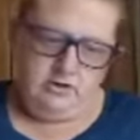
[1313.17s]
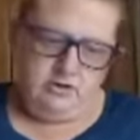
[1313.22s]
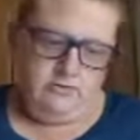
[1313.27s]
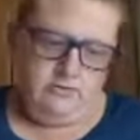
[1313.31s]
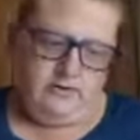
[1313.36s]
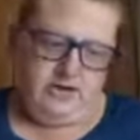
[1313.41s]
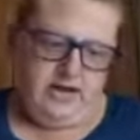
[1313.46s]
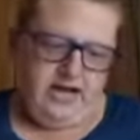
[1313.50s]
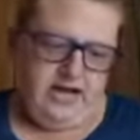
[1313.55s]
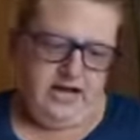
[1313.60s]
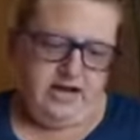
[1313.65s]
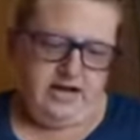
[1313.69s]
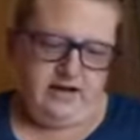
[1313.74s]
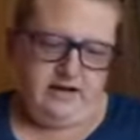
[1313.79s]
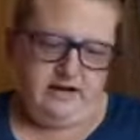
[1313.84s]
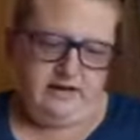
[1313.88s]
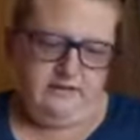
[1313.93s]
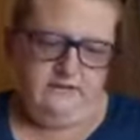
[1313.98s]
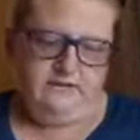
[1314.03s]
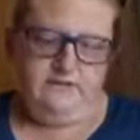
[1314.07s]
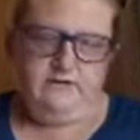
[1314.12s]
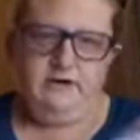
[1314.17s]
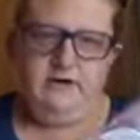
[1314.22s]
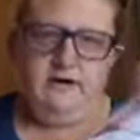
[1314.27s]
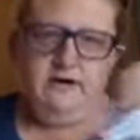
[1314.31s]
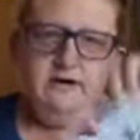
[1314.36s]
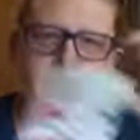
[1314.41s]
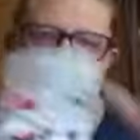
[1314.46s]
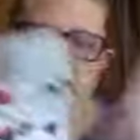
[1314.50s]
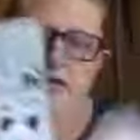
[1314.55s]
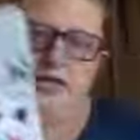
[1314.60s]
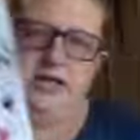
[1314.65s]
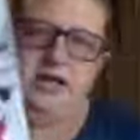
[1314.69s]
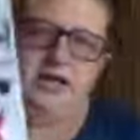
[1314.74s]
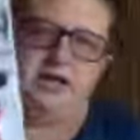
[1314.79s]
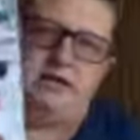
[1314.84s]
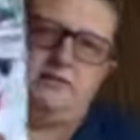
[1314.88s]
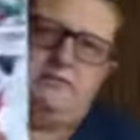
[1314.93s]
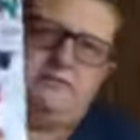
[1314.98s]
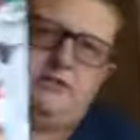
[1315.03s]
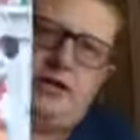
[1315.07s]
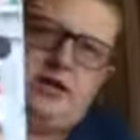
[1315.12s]
We have Mickey
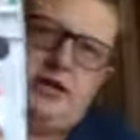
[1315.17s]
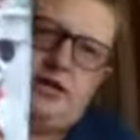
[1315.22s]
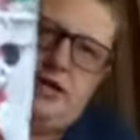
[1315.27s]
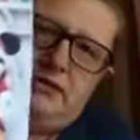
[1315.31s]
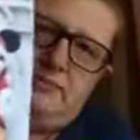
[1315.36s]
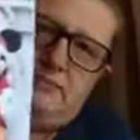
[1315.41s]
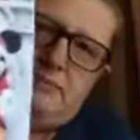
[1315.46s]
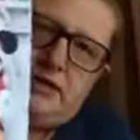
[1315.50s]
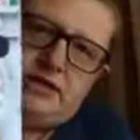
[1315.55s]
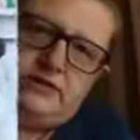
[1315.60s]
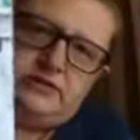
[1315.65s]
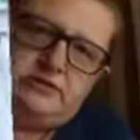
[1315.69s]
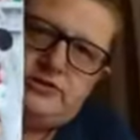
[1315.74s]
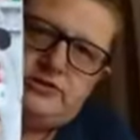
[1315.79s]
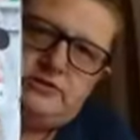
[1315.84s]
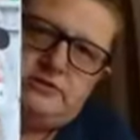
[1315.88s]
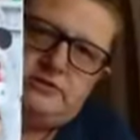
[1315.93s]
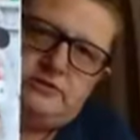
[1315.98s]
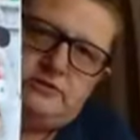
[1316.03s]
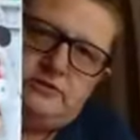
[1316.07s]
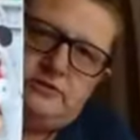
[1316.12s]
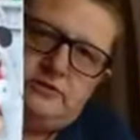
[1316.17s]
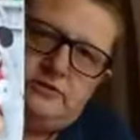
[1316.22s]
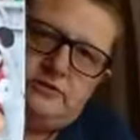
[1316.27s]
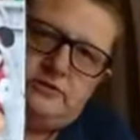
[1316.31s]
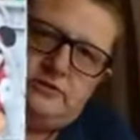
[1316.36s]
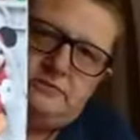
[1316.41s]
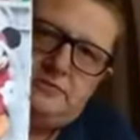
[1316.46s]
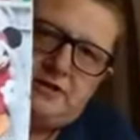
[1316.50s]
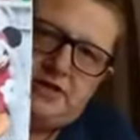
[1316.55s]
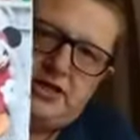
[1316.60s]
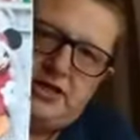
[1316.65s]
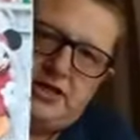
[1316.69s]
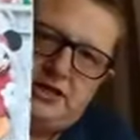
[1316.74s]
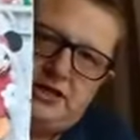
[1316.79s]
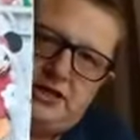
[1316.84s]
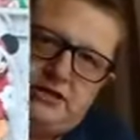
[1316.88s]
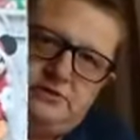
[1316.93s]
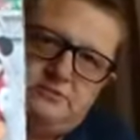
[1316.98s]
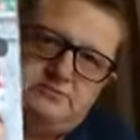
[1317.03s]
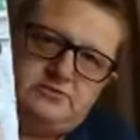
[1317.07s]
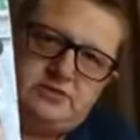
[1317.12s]
and Minnie Mouse Buddy
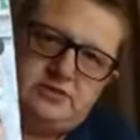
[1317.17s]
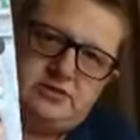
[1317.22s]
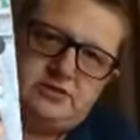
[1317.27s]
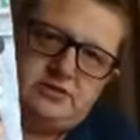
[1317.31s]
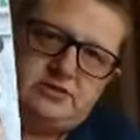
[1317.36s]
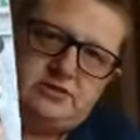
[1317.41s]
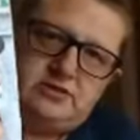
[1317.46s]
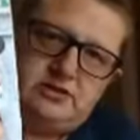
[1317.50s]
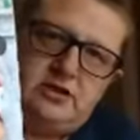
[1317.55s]
Clips.